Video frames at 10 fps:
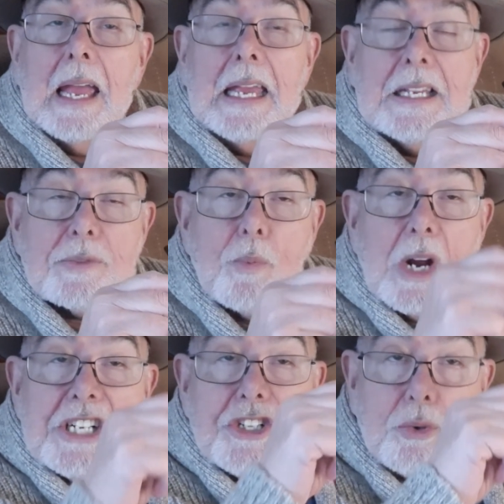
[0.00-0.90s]
is
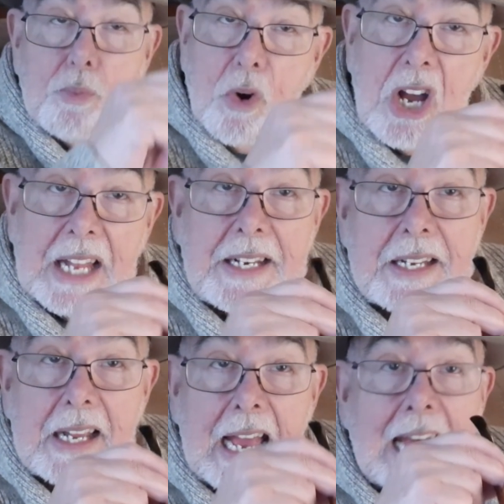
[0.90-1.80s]
what you want
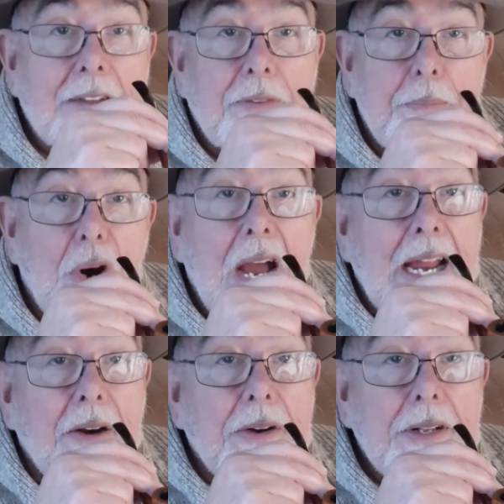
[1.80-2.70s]
out of a
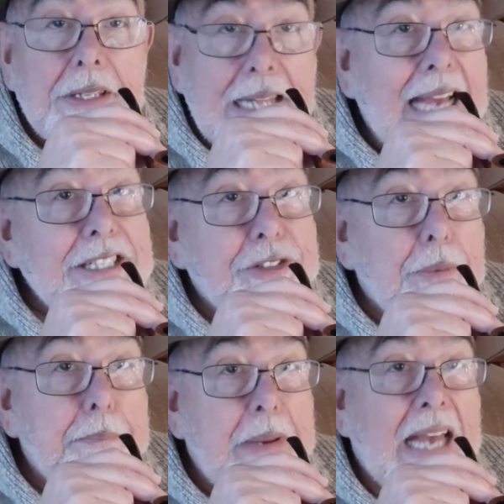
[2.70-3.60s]
briar. That's your
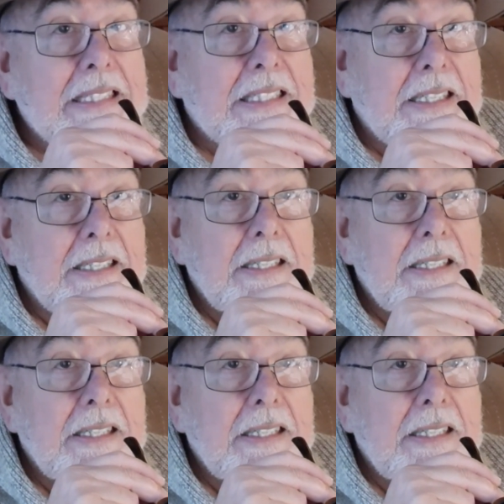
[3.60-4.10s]
best